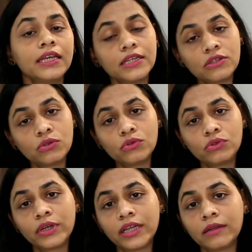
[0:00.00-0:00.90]
is known
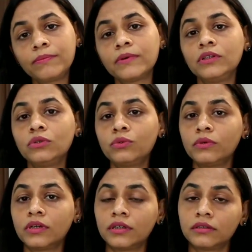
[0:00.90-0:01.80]
to help
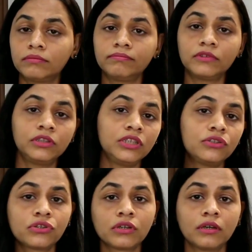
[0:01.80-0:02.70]
you
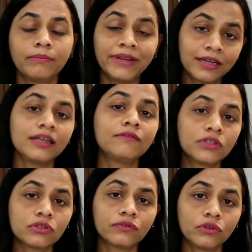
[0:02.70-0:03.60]
reach better
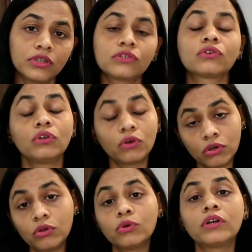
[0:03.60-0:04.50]
levels of cholesterol
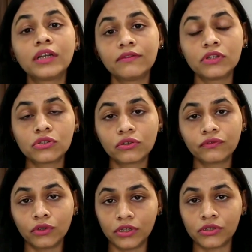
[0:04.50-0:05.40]
or lower levels
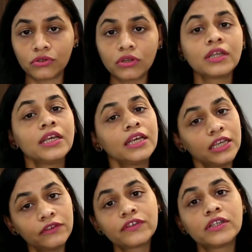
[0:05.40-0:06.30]
of cholesterol
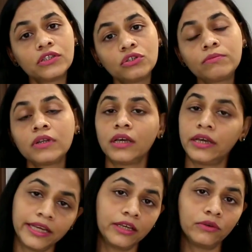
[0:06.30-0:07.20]
if consumed
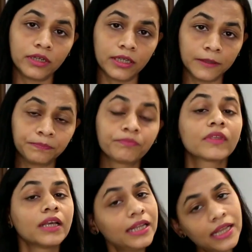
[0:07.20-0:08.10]
regularly.
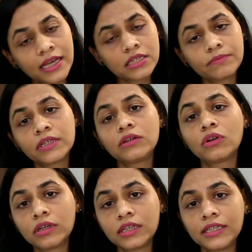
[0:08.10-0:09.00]
Last but
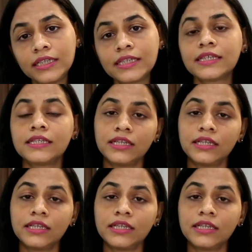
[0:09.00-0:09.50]
not the least is